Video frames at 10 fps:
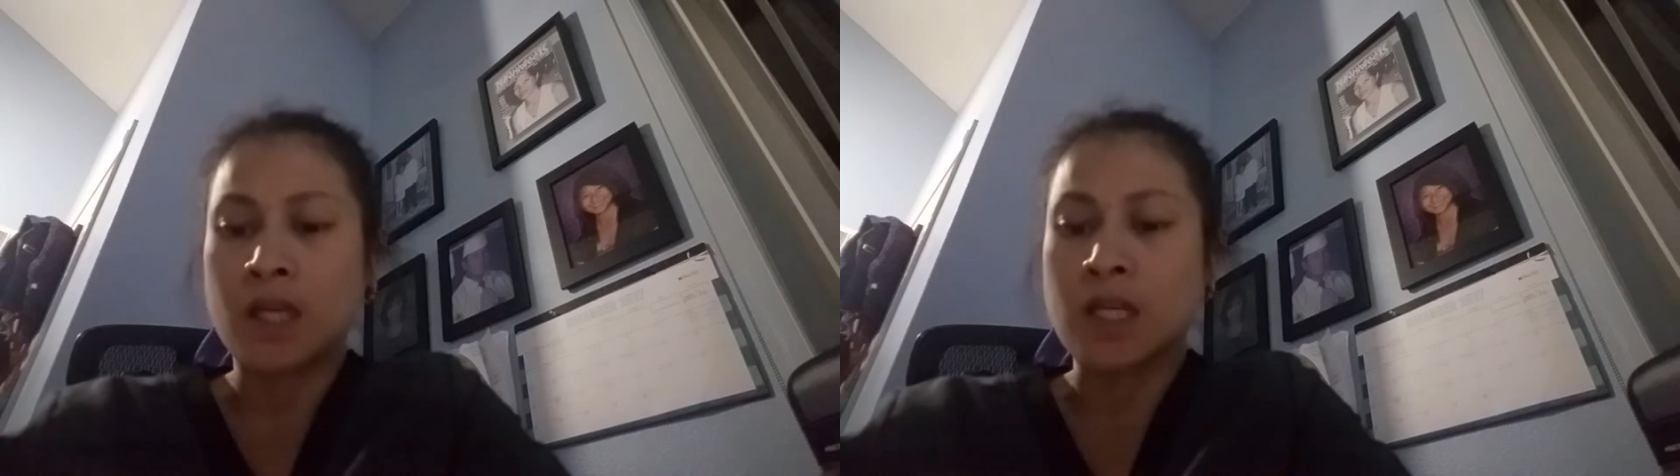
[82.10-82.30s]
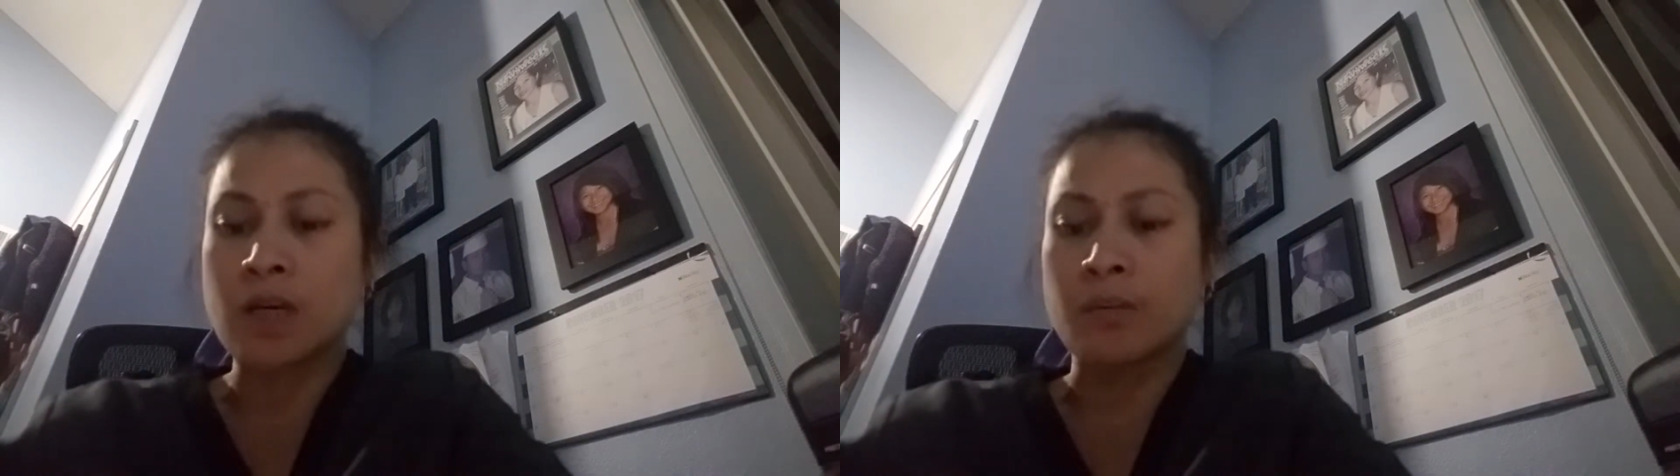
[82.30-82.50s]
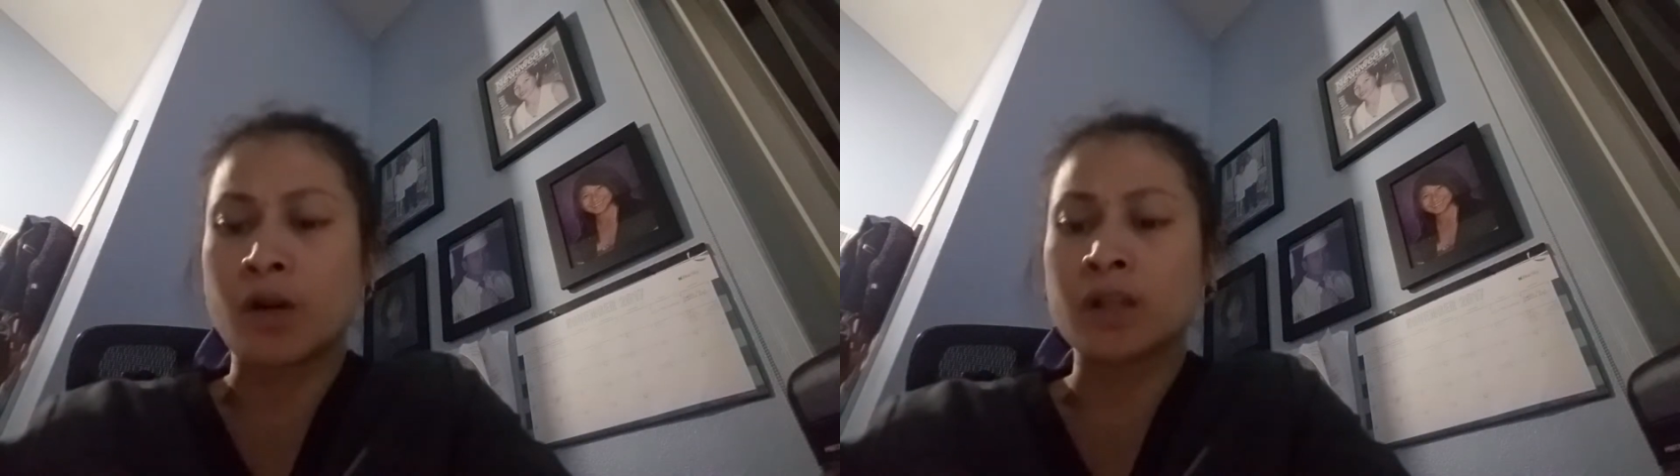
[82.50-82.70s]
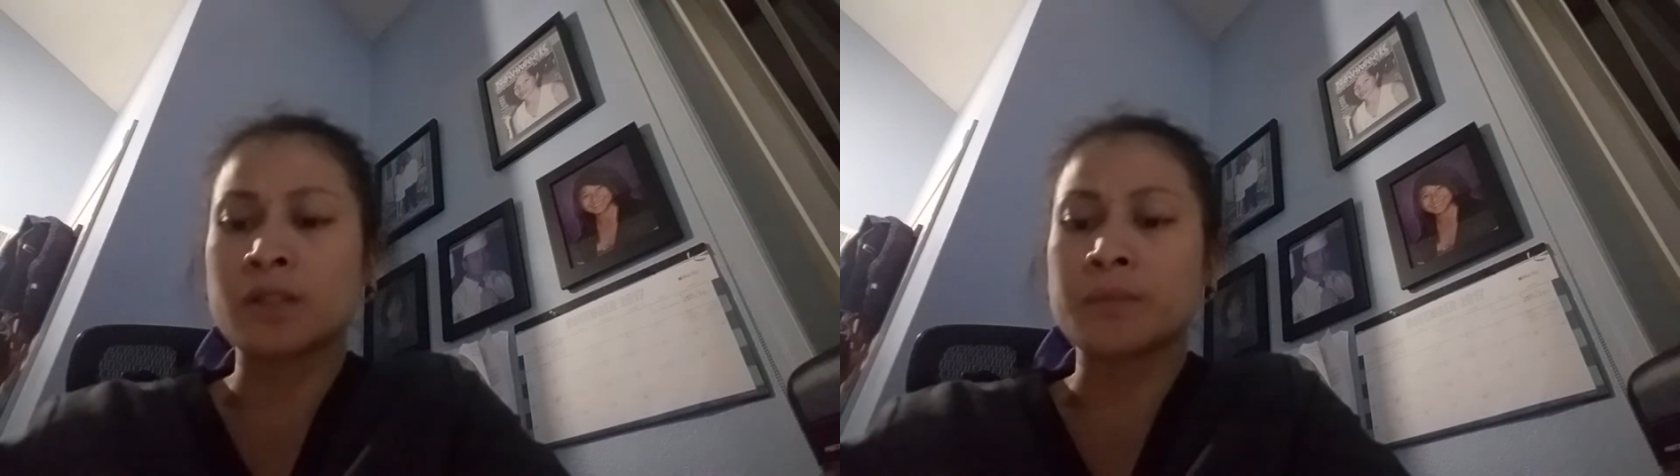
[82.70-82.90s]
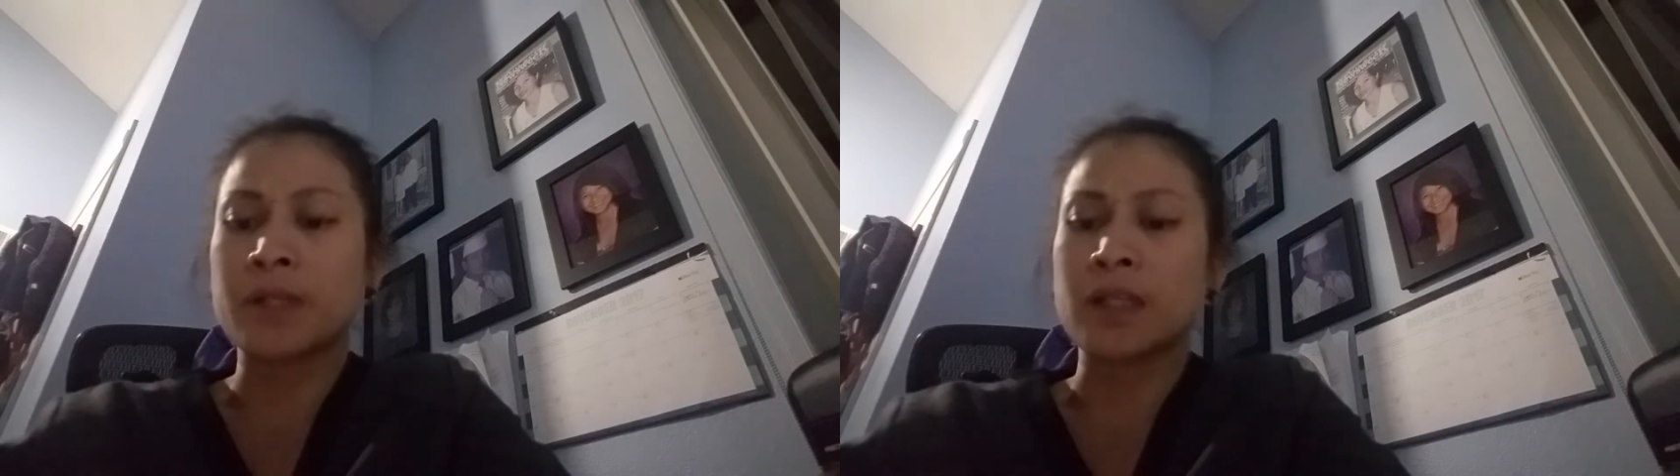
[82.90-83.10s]

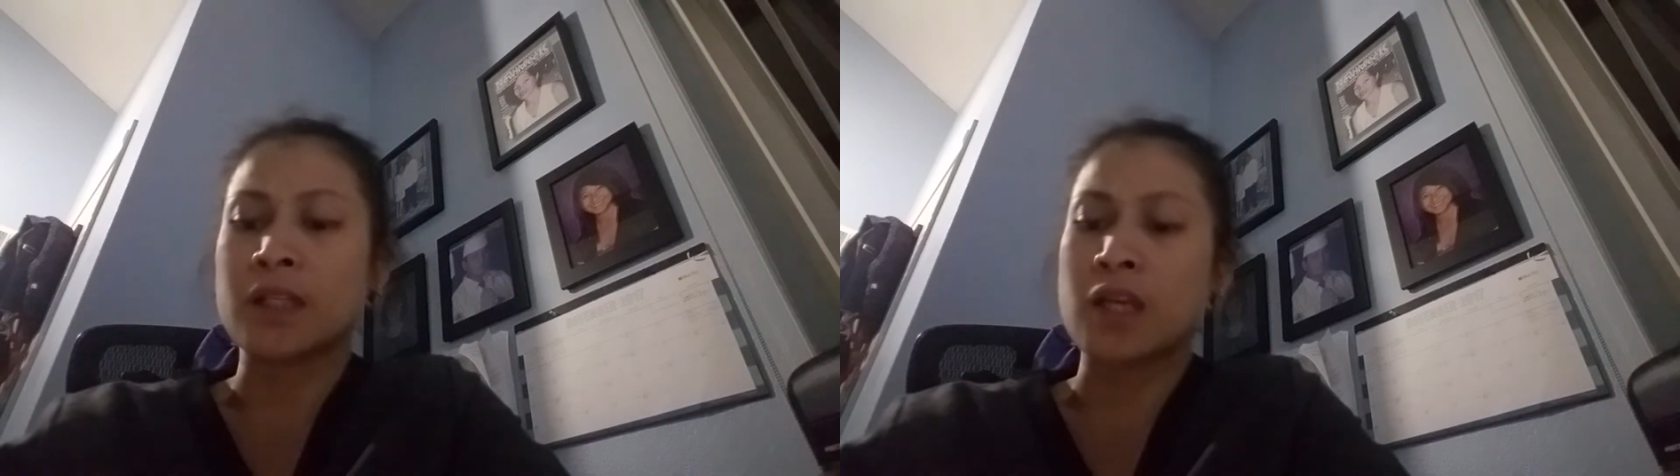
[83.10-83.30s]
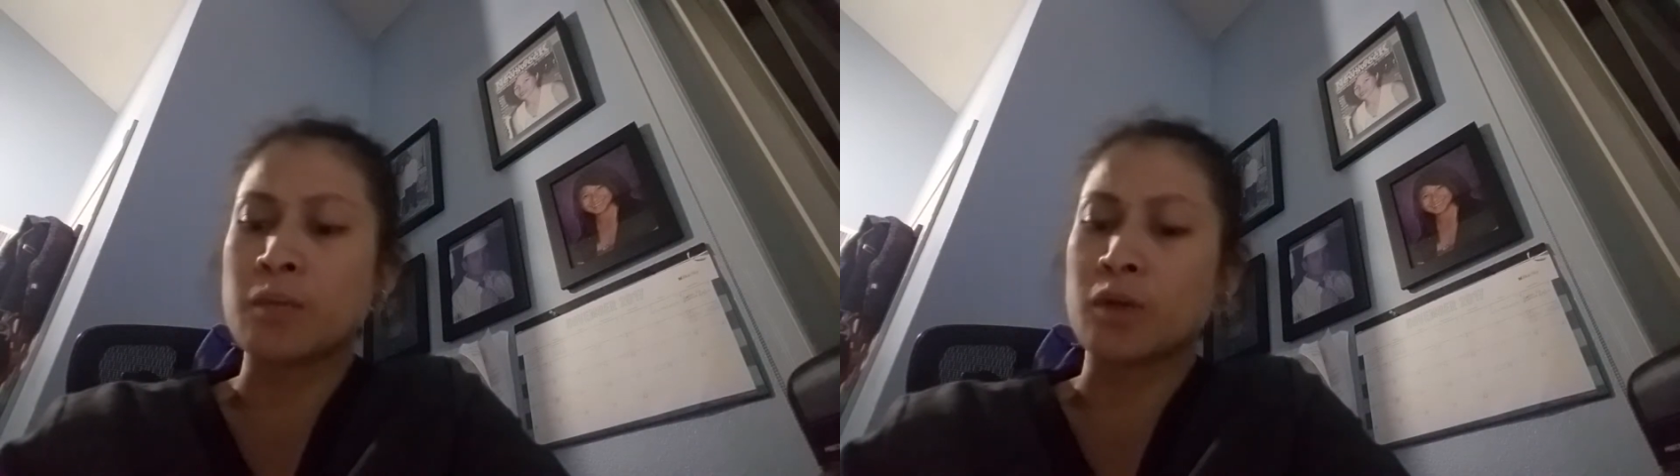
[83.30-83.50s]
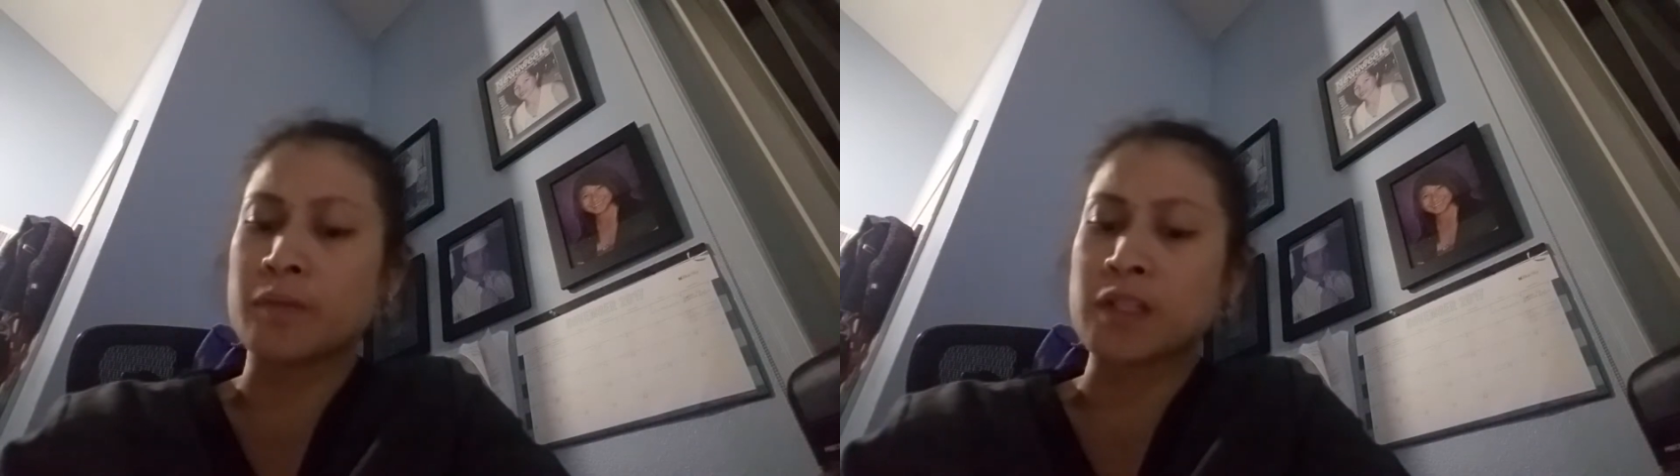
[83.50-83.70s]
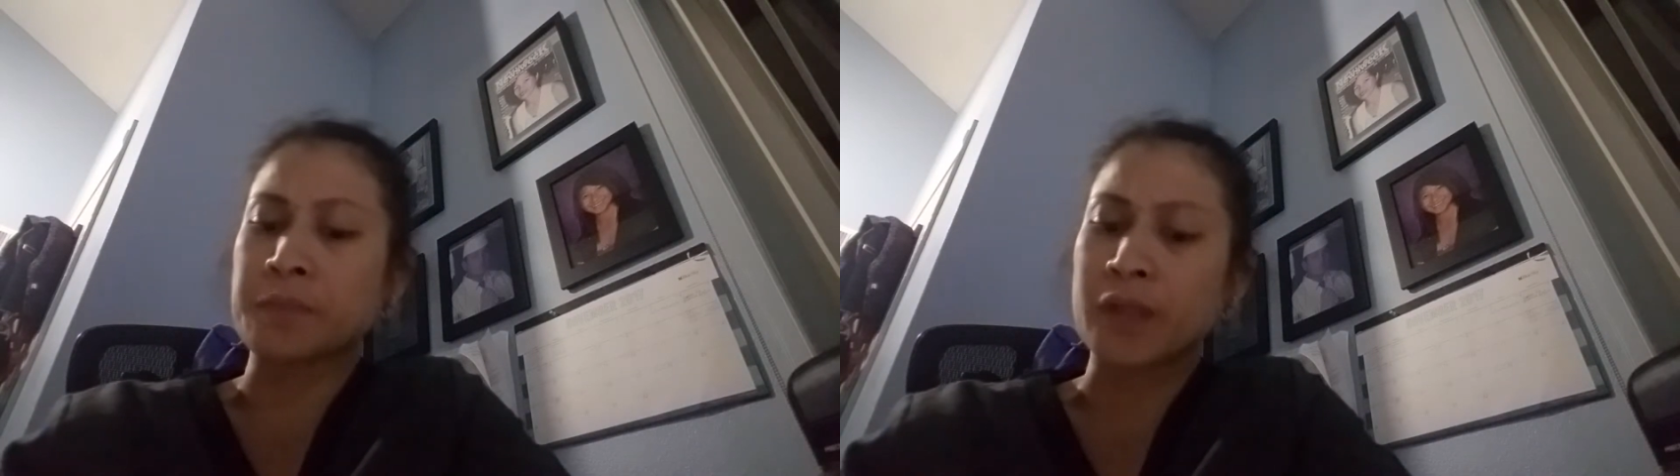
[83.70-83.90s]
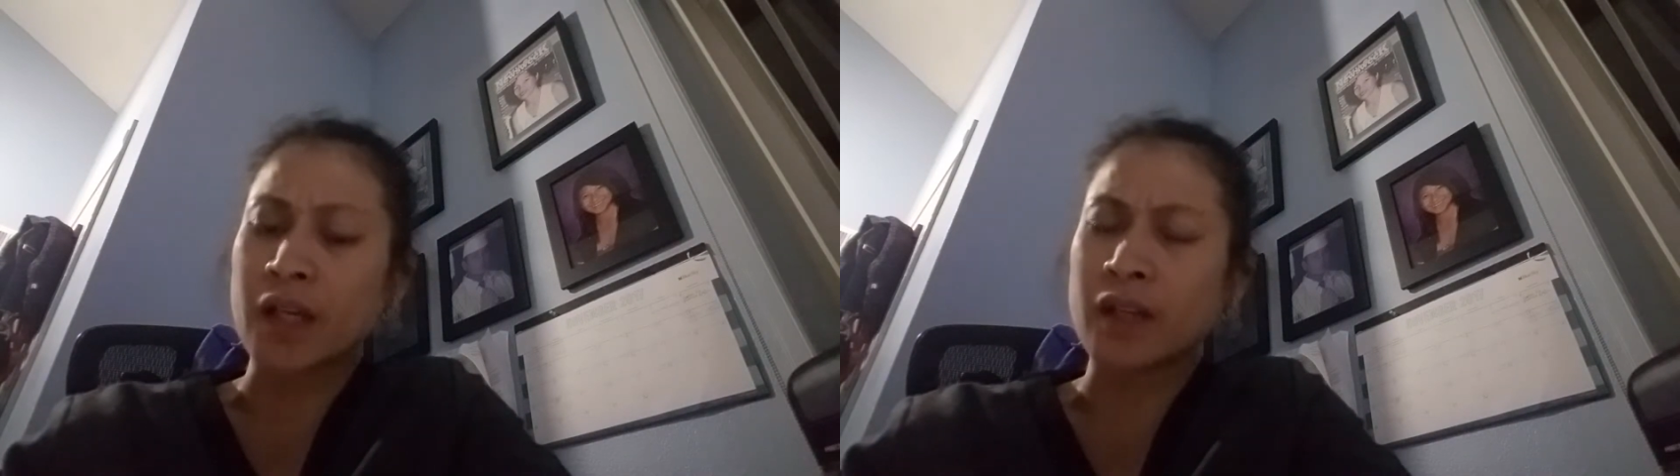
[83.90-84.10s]
Hemoglobin, hemo means
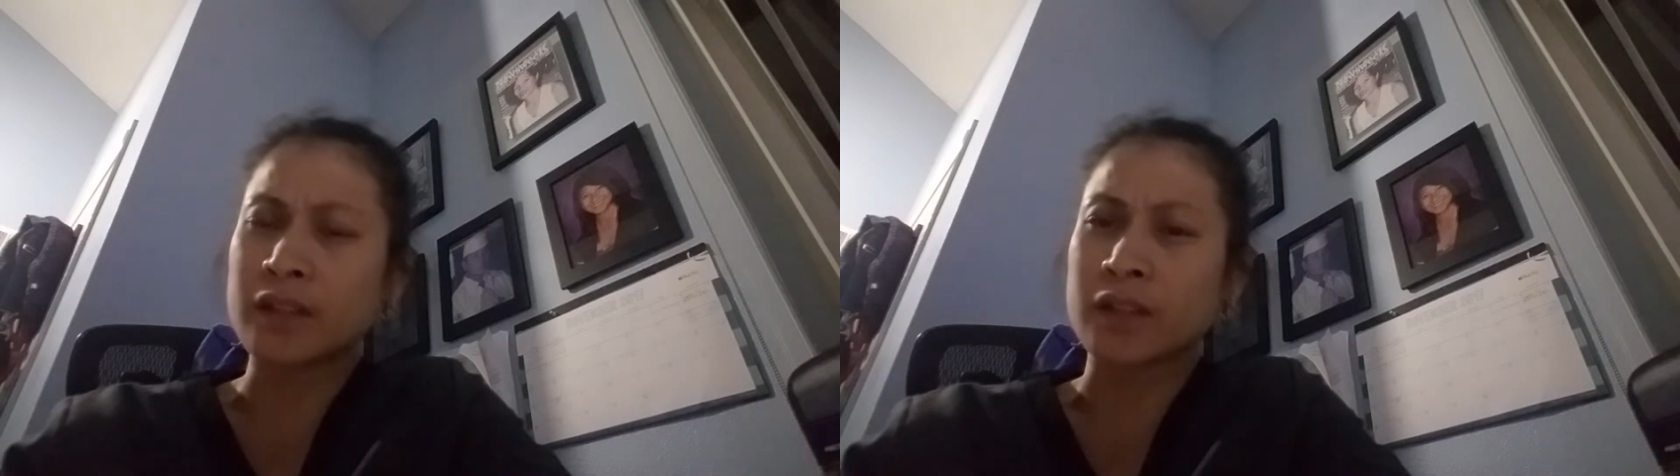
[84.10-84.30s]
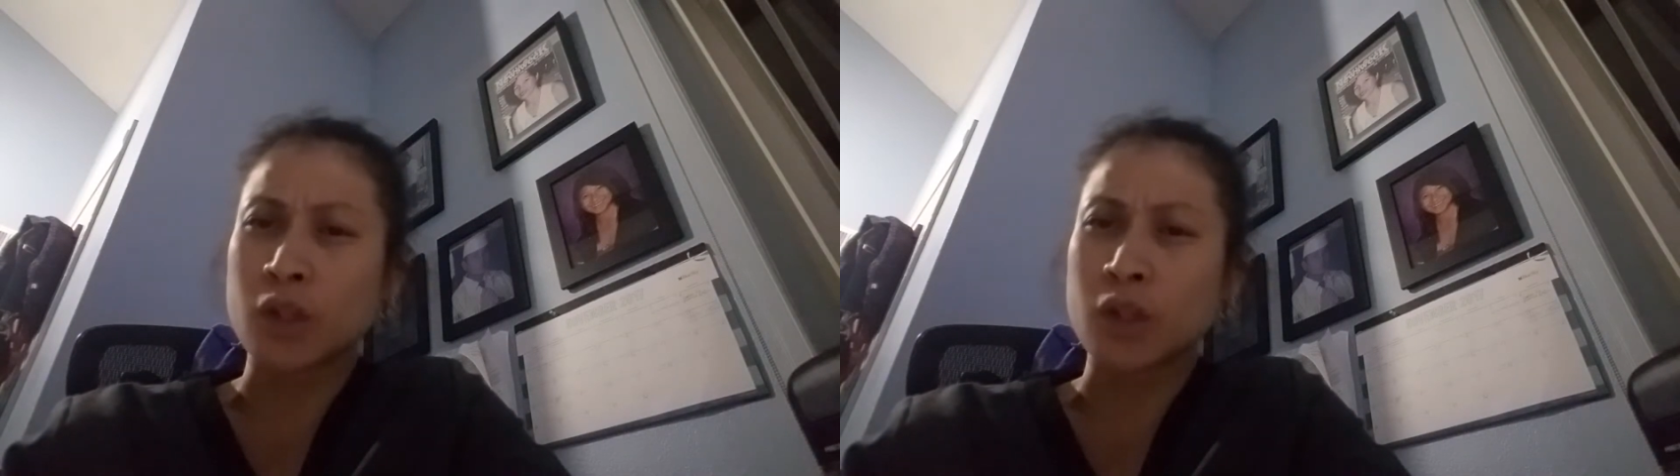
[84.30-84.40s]
blood,